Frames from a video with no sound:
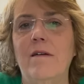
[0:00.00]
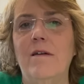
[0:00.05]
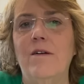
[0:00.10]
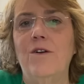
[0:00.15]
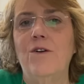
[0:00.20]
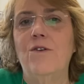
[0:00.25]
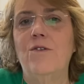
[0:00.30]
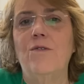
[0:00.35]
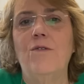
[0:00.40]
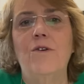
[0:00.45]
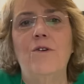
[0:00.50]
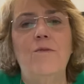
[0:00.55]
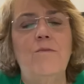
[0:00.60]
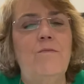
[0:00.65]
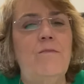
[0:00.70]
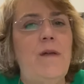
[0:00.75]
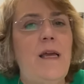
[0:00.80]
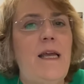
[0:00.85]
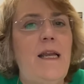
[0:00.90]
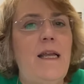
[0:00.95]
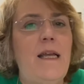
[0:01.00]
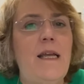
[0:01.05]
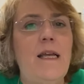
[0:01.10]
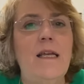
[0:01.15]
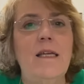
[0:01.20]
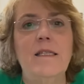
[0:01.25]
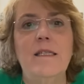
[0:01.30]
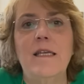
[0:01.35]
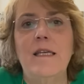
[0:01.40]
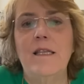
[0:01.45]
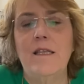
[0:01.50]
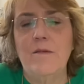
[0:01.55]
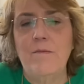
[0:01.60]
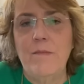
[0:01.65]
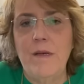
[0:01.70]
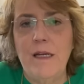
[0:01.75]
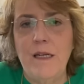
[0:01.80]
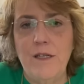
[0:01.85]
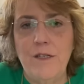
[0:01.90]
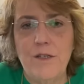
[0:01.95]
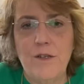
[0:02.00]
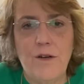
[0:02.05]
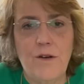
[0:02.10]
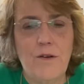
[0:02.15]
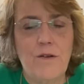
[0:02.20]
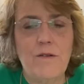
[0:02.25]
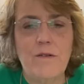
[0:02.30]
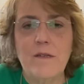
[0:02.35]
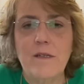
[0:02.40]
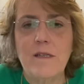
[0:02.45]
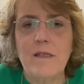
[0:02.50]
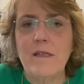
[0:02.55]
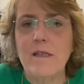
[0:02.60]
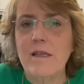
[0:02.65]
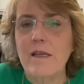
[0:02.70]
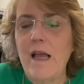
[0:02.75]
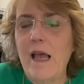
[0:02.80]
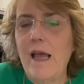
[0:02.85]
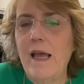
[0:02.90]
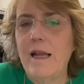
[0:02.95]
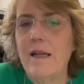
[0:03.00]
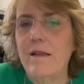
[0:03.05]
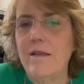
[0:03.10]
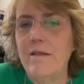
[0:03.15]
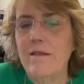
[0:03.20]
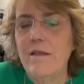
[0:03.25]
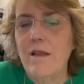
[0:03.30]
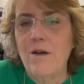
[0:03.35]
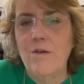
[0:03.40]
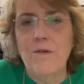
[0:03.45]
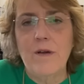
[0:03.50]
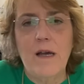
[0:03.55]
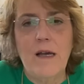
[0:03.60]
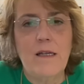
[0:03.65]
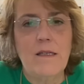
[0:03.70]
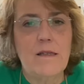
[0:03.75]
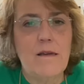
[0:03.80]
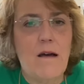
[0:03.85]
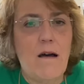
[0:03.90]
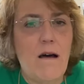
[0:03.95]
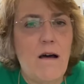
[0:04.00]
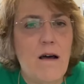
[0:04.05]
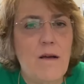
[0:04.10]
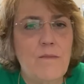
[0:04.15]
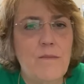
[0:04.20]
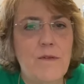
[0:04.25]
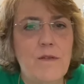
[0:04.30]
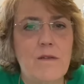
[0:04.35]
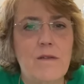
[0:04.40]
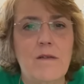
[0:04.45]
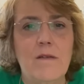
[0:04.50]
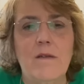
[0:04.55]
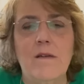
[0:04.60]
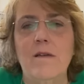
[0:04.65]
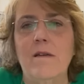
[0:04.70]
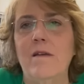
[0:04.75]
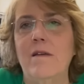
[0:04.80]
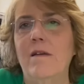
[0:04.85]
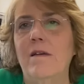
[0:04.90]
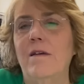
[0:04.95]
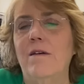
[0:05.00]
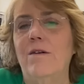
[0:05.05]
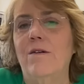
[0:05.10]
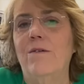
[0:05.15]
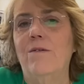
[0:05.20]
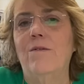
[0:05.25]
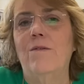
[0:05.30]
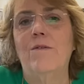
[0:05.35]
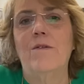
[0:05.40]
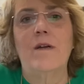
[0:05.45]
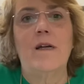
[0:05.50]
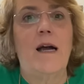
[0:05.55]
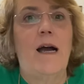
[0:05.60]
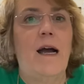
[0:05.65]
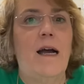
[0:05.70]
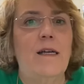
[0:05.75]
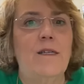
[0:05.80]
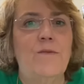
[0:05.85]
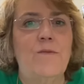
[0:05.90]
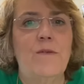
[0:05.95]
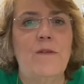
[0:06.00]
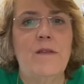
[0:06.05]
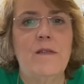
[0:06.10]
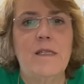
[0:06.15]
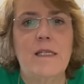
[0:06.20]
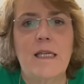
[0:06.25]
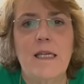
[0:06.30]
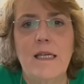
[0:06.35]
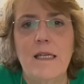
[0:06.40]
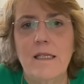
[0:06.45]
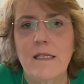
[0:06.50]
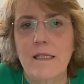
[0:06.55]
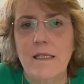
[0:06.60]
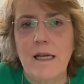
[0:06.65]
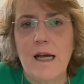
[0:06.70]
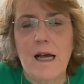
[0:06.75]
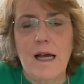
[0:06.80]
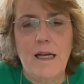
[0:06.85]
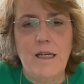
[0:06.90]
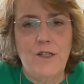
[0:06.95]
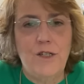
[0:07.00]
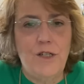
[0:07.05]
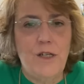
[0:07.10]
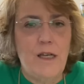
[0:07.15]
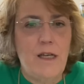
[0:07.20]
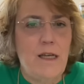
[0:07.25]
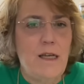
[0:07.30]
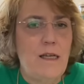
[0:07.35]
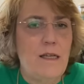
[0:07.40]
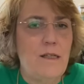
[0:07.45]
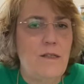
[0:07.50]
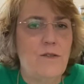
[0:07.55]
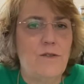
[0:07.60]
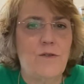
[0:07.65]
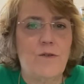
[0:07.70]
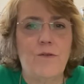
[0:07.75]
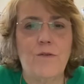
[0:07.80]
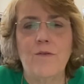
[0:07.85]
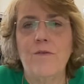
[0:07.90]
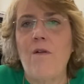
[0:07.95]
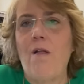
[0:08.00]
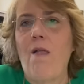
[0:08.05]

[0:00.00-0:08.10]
group meetings in miniskirt and low-cut tops, or guys with skin-tight jeans, or